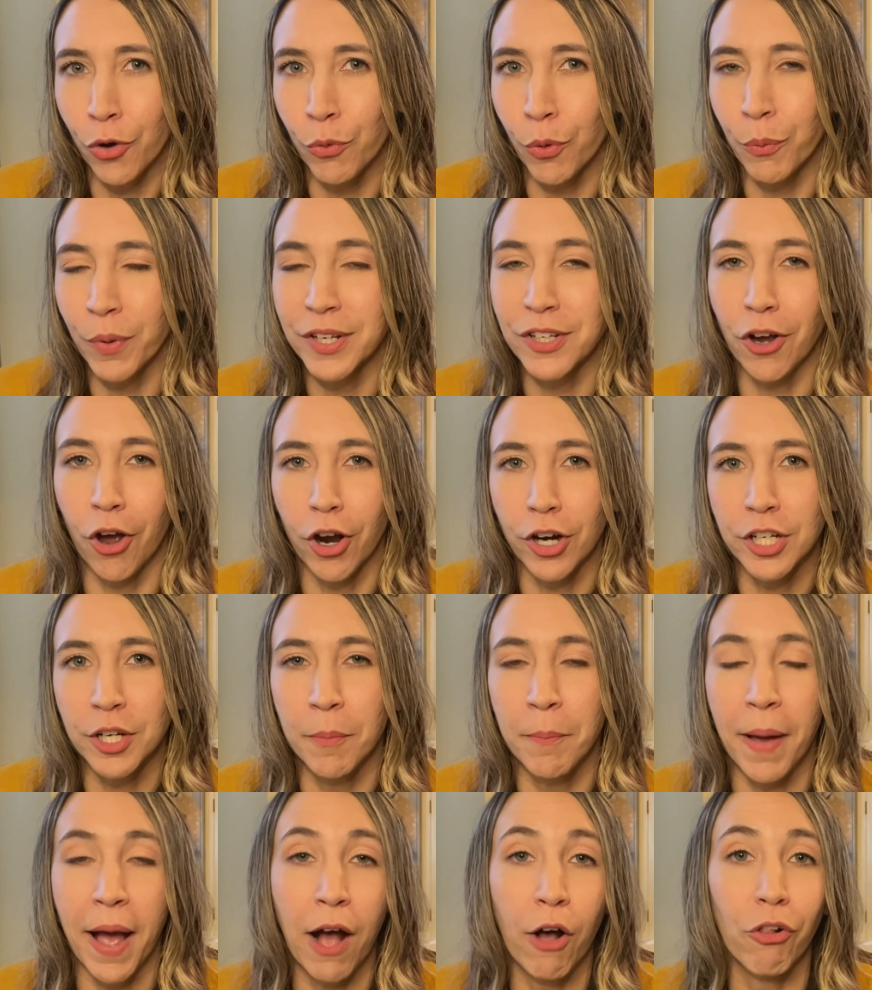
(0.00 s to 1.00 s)
when we talked
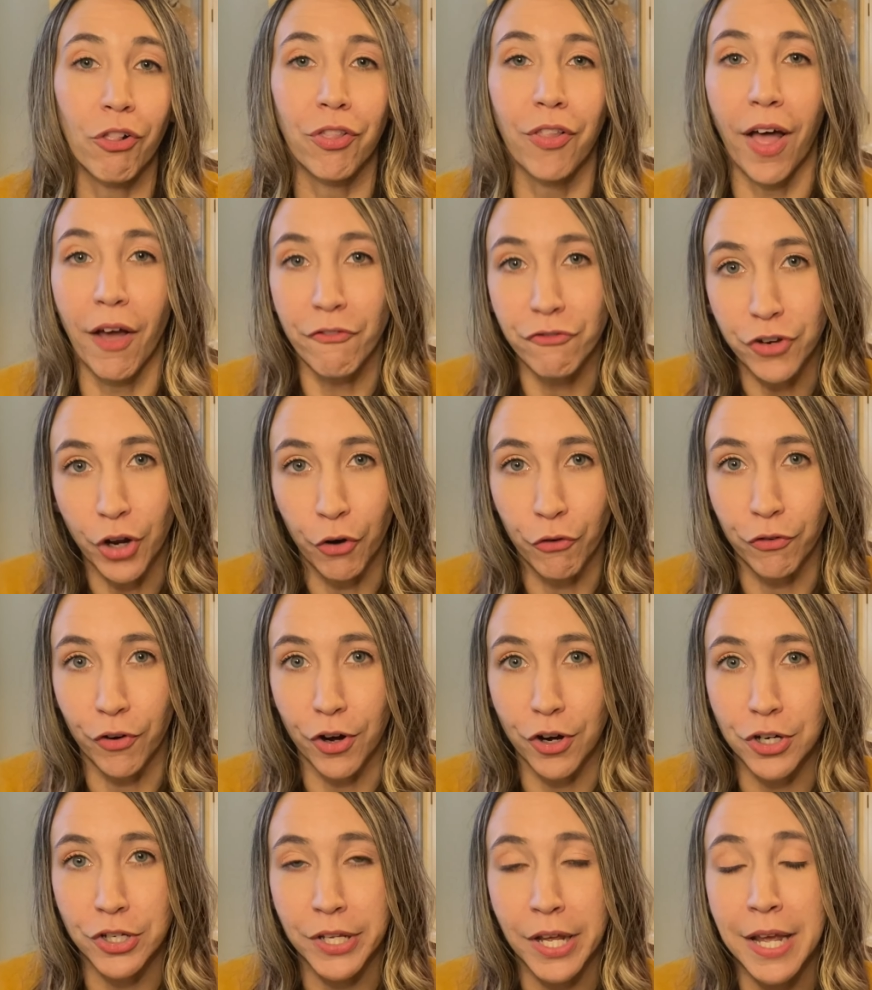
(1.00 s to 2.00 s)
about
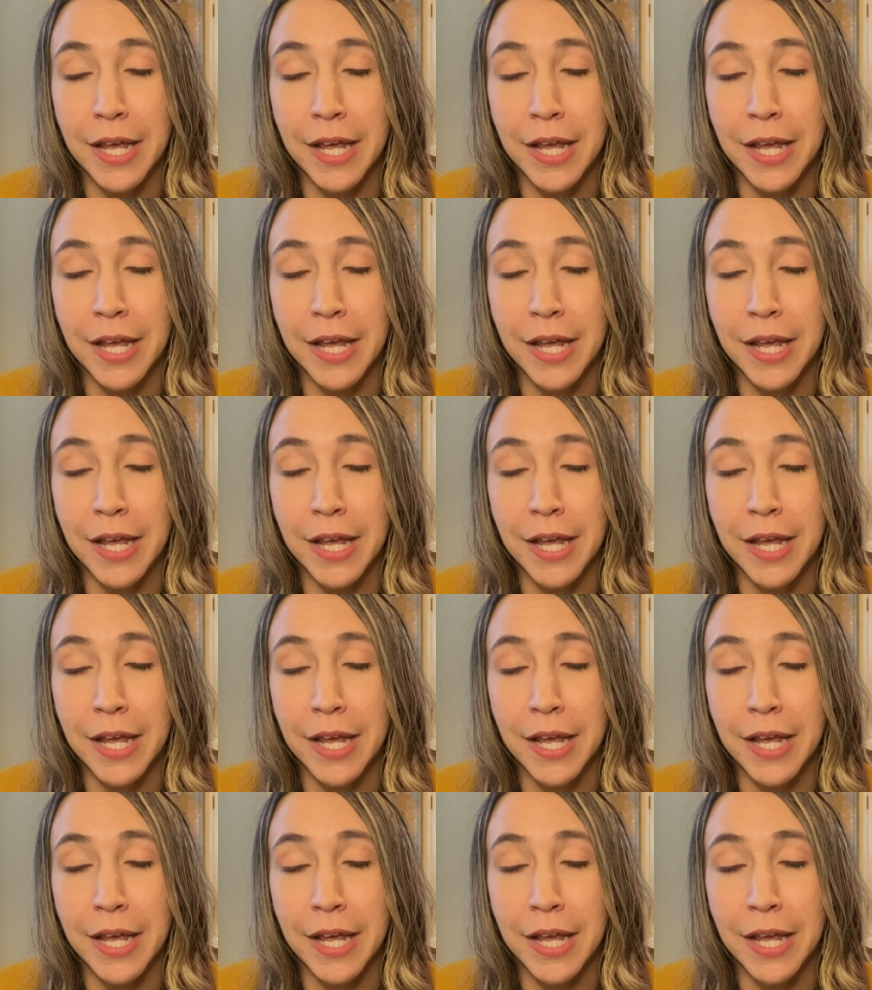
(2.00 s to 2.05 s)
leftovers.